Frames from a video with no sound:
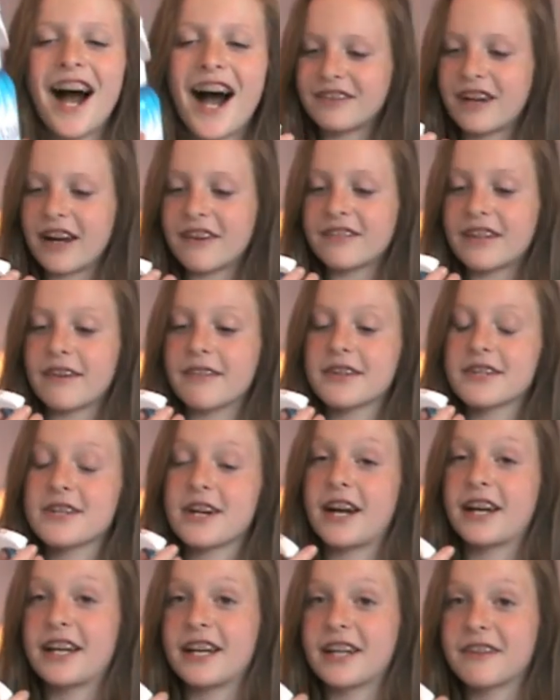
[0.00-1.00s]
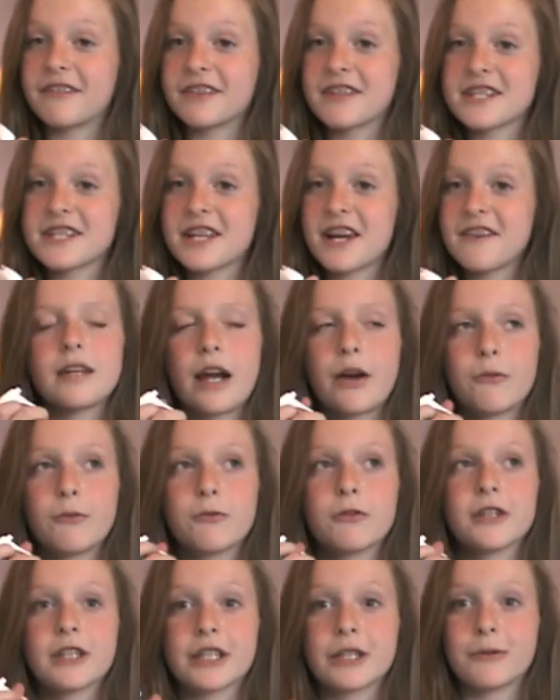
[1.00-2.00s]
I've never tried any of their stuff. I
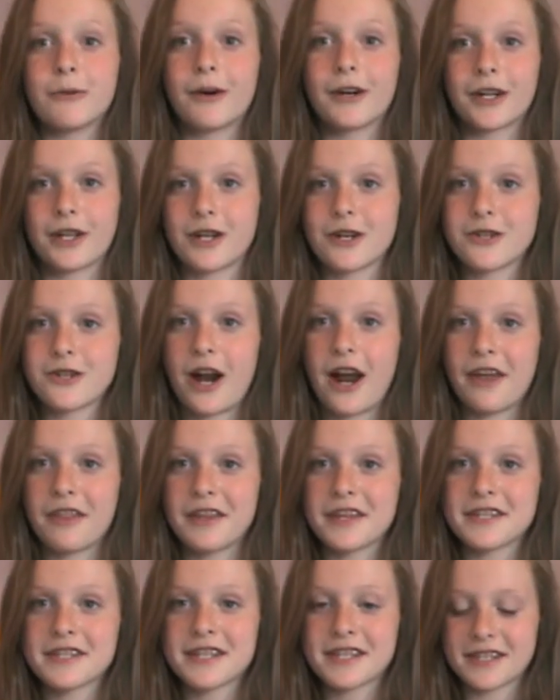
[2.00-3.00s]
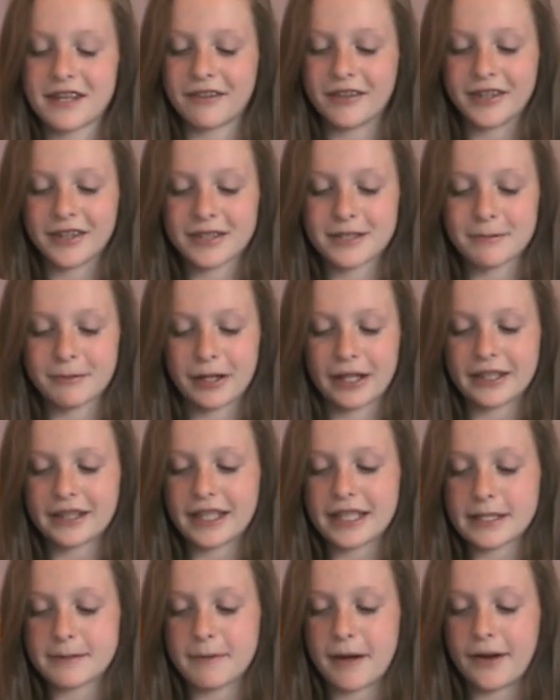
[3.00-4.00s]
really wanted to try this because I've heard some great
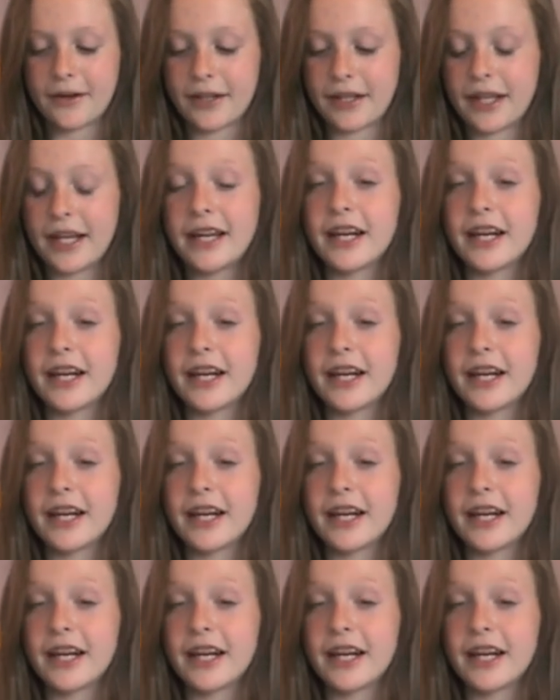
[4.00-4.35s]
things about it,